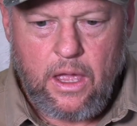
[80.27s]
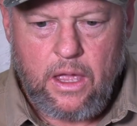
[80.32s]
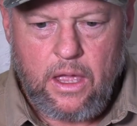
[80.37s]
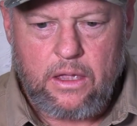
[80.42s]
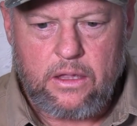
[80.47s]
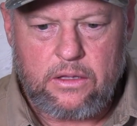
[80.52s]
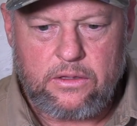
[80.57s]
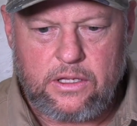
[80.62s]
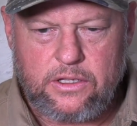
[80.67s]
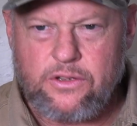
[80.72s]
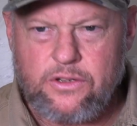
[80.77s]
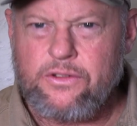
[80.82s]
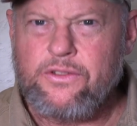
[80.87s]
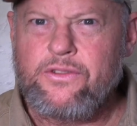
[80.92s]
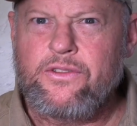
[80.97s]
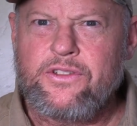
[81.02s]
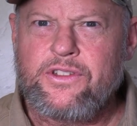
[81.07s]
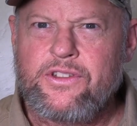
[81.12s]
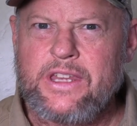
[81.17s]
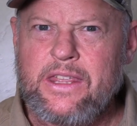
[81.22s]
Did you
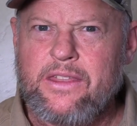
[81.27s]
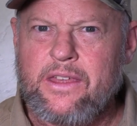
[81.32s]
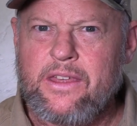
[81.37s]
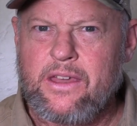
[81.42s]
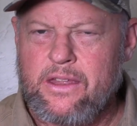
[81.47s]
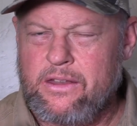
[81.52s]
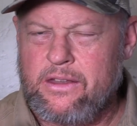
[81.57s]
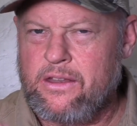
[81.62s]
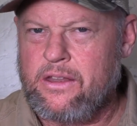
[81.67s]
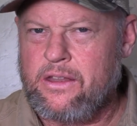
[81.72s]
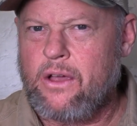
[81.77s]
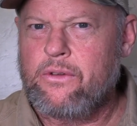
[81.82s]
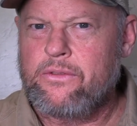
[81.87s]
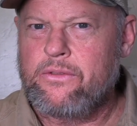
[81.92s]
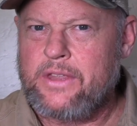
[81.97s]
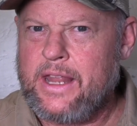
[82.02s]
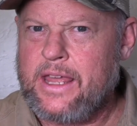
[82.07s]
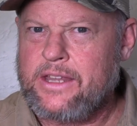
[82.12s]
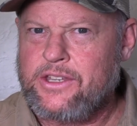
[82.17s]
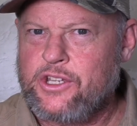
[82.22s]
see the note that
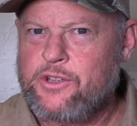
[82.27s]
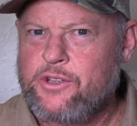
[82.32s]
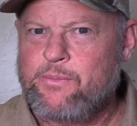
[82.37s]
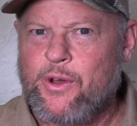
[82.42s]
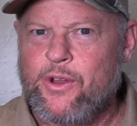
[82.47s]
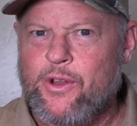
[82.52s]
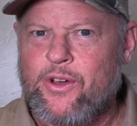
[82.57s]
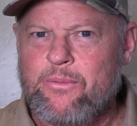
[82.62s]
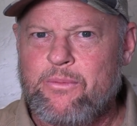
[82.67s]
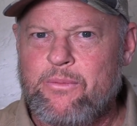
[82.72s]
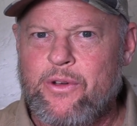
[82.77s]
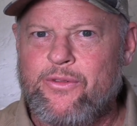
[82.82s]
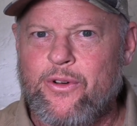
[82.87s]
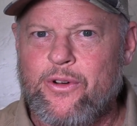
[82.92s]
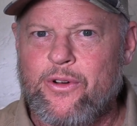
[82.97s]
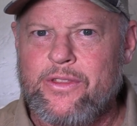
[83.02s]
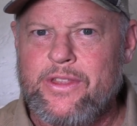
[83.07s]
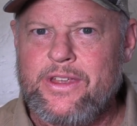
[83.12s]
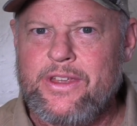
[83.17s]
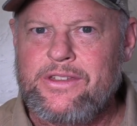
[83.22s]
I just put on before
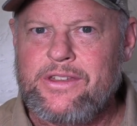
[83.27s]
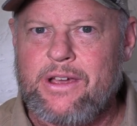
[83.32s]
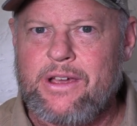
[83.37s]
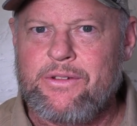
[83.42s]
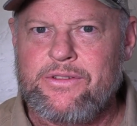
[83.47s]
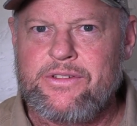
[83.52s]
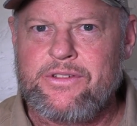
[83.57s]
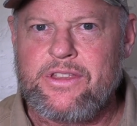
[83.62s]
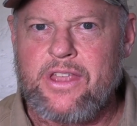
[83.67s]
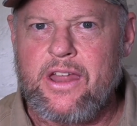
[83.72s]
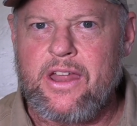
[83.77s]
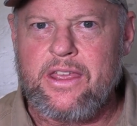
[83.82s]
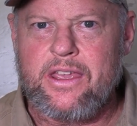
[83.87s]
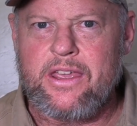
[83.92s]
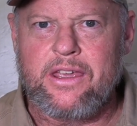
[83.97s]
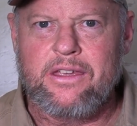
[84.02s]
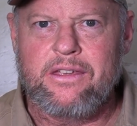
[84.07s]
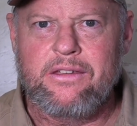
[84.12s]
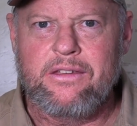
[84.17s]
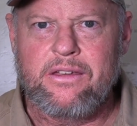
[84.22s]
this? I was
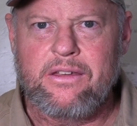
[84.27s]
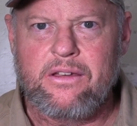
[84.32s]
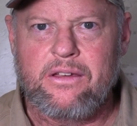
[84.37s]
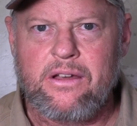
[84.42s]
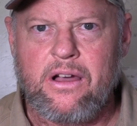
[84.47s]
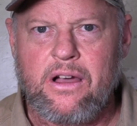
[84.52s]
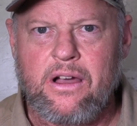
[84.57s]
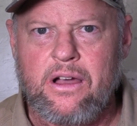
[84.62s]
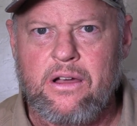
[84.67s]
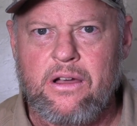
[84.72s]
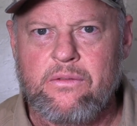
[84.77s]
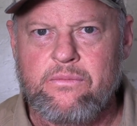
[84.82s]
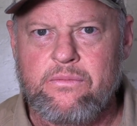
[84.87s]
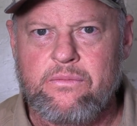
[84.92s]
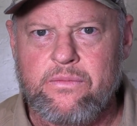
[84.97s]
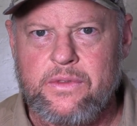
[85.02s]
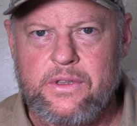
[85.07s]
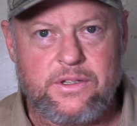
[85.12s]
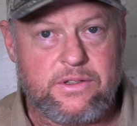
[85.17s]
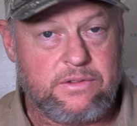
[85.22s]
studying
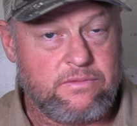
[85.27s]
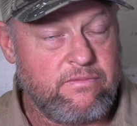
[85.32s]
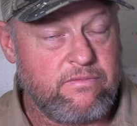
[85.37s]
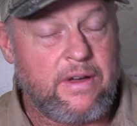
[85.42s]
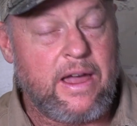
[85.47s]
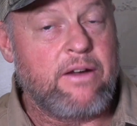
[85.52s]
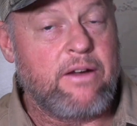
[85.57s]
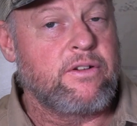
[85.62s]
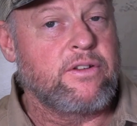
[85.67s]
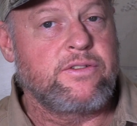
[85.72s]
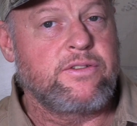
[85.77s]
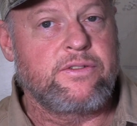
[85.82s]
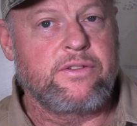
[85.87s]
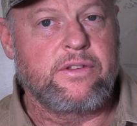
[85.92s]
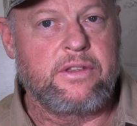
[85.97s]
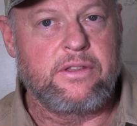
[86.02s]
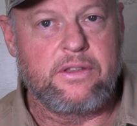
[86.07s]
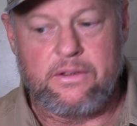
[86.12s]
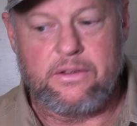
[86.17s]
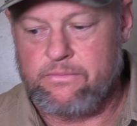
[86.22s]
this virus
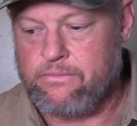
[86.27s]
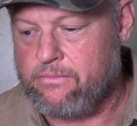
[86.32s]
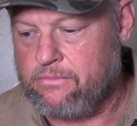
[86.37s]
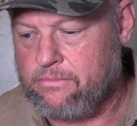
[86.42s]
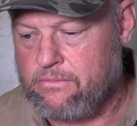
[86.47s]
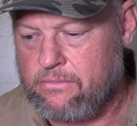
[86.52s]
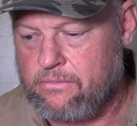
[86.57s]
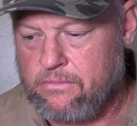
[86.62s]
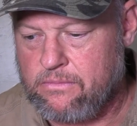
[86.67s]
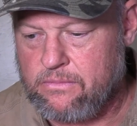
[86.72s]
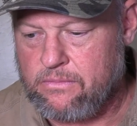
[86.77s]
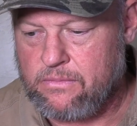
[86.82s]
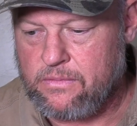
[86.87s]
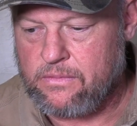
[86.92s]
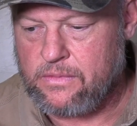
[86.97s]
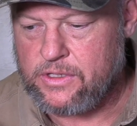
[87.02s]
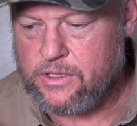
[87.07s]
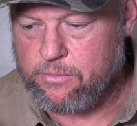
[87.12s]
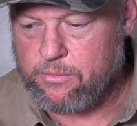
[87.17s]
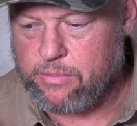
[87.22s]
and the
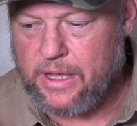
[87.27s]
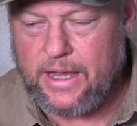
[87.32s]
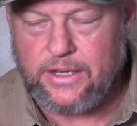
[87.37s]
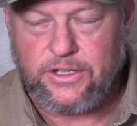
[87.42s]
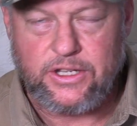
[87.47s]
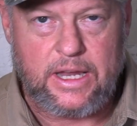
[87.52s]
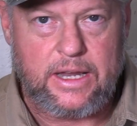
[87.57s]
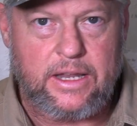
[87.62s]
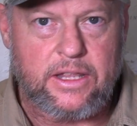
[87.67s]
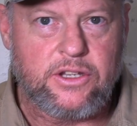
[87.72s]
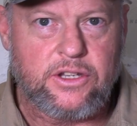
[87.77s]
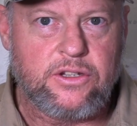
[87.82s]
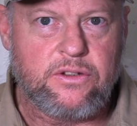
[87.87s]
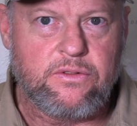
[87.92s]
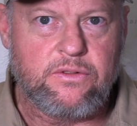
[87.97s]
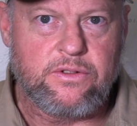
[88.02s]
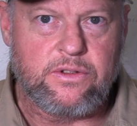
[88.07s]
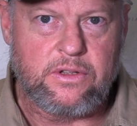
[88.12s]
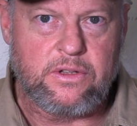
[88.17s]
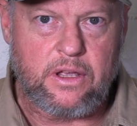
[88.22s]
supply chain issues
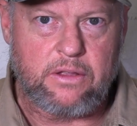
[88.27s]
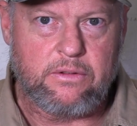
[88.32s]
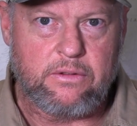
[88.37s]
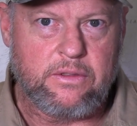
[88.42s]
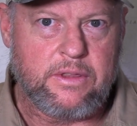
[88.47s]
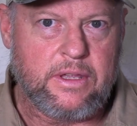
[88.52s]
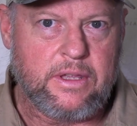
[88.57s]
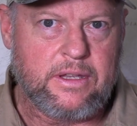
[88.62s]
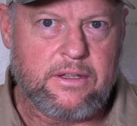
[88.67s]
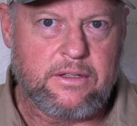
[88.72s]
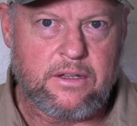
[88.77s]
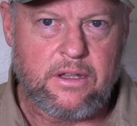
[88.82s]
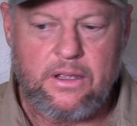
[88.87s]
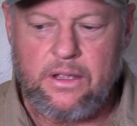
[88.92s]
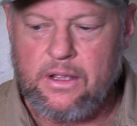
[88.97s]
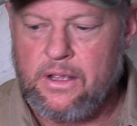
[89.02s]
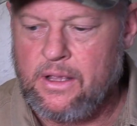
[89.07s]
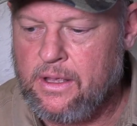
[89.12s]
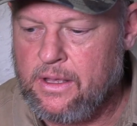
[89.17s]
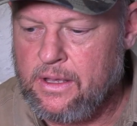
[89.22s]
and other things.
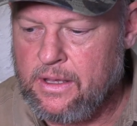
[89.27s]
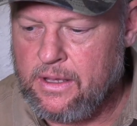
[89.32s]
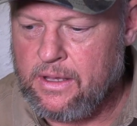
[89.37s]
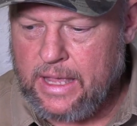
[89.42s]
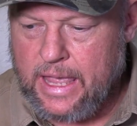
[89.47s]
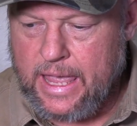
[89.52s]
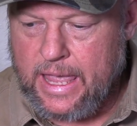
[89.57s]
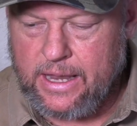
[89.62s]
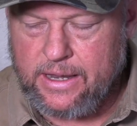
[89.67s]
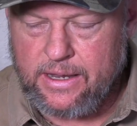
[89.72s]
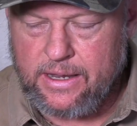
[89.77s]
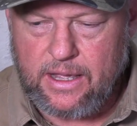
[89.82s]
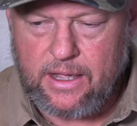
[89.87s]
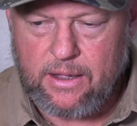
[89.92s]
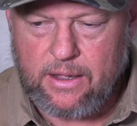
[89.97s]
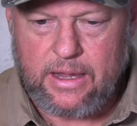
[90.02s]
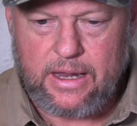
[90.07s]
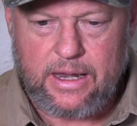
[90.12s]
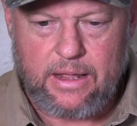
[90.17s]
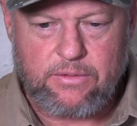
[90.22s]
And
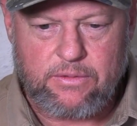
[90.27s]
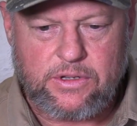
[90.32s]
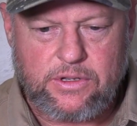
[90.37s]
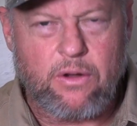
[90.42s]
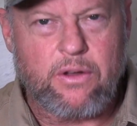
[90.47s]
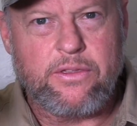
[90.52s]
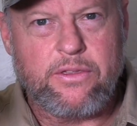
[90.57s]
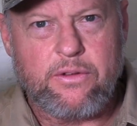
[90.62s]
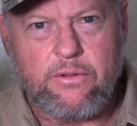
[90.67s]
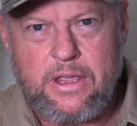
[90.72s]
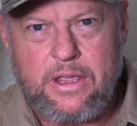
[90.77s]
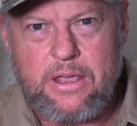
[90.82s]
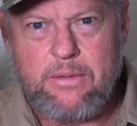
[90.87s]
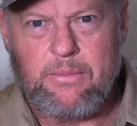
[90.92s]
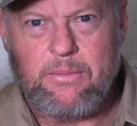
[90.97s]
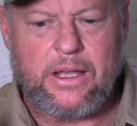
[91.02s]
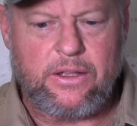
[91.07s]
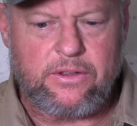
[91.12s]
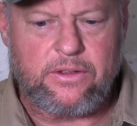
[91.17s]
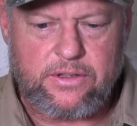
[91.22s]
I was going through
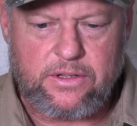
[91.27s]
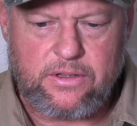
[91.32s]
emails.